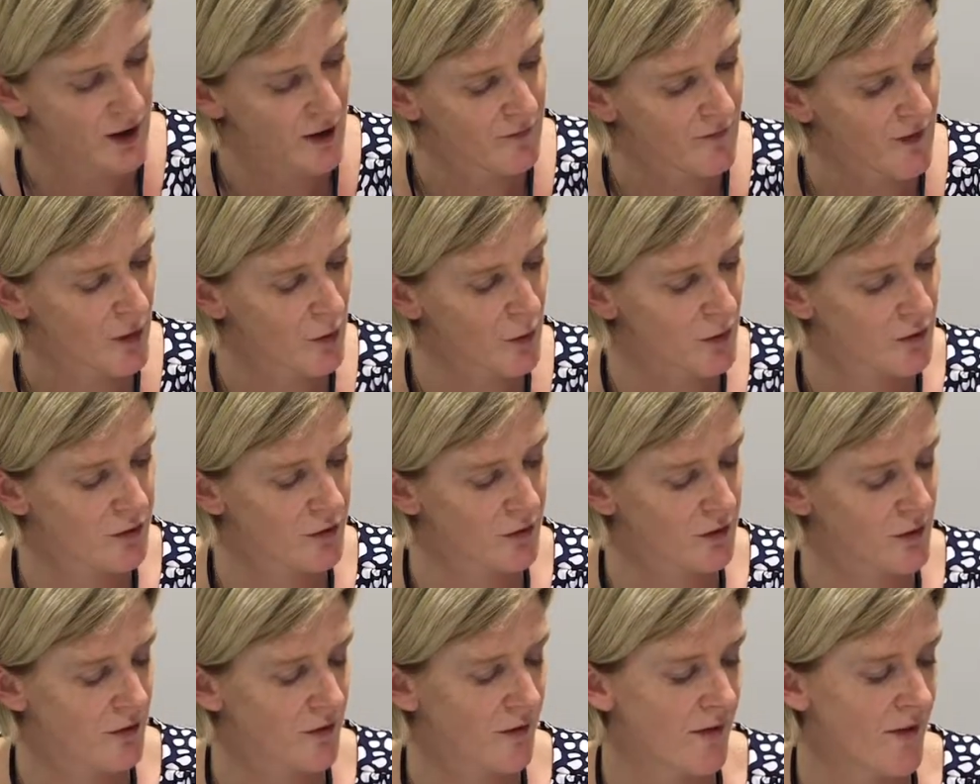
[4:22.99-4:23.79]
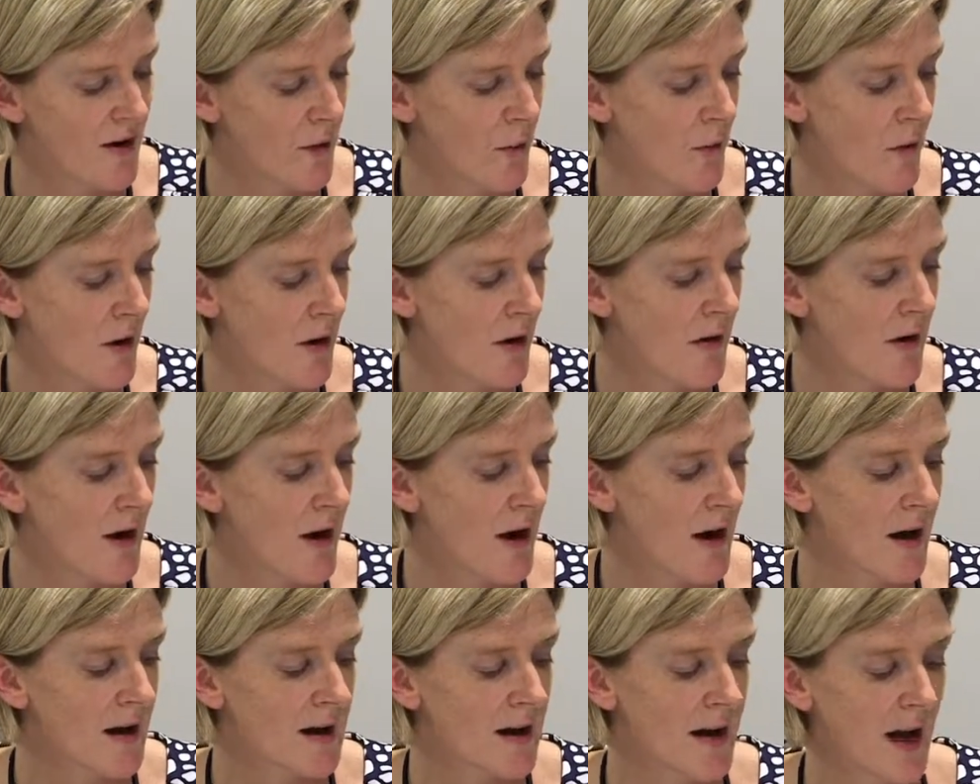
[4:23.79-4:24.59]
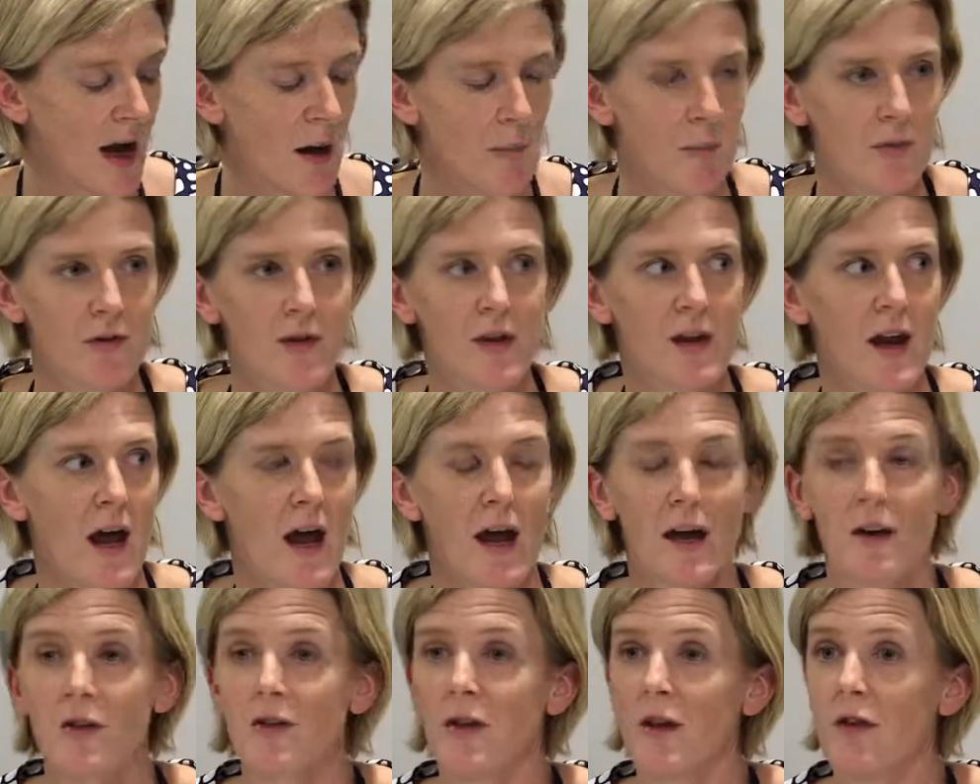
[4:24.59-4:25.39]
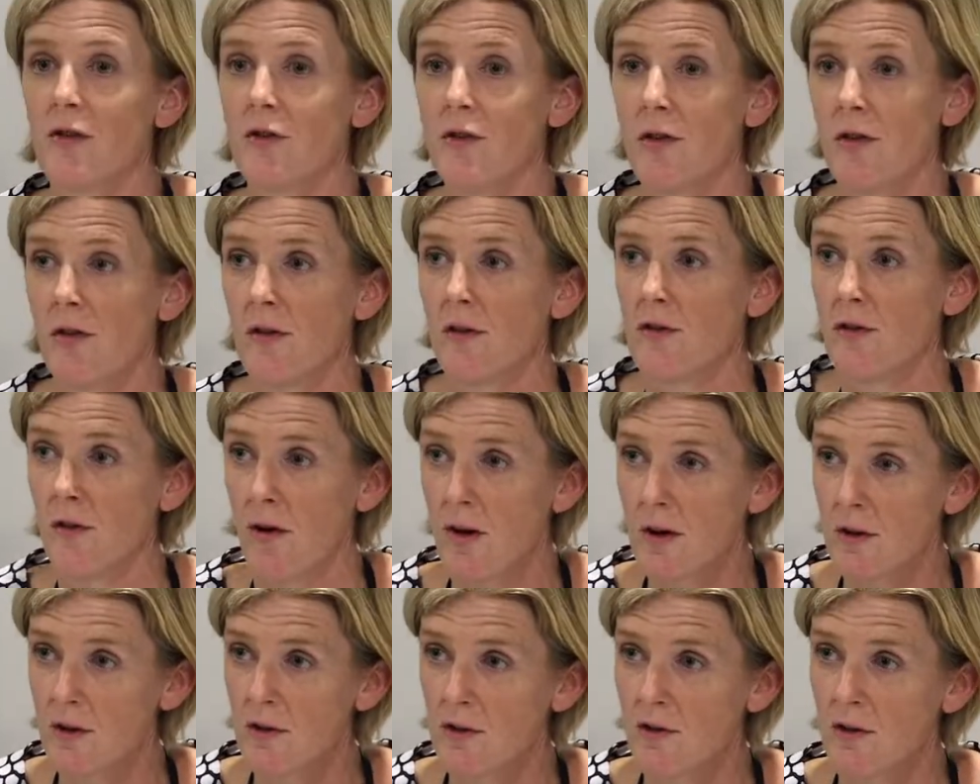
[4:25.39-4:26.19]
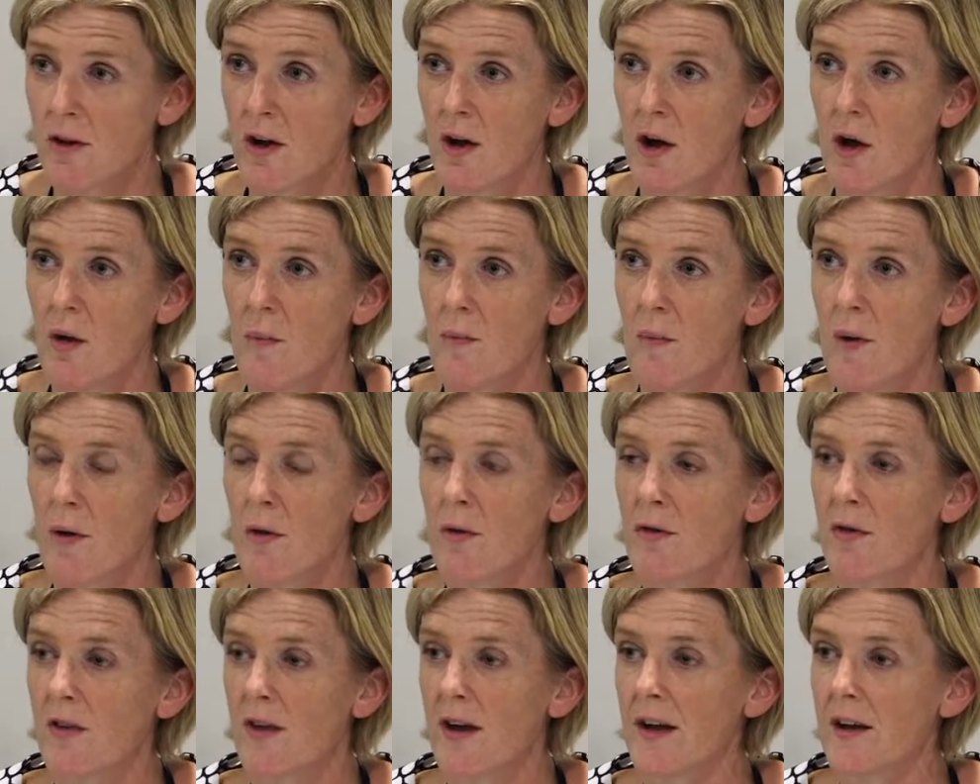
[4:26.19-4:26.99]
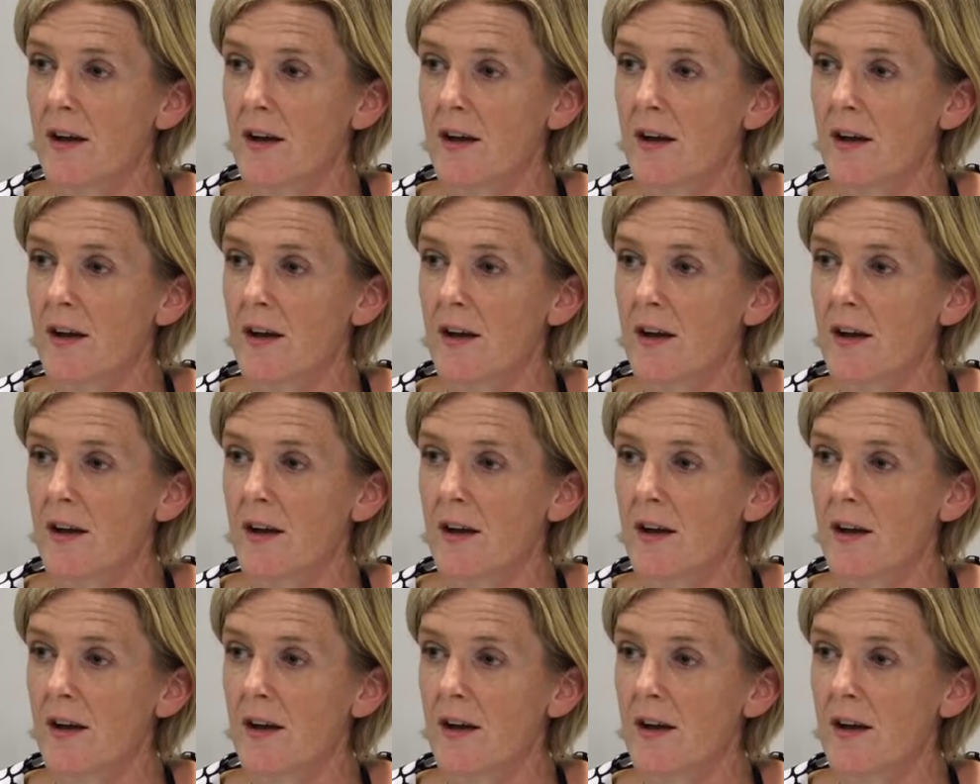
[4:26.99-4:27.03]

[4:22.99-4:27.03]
There were gaps in access to the drugs, both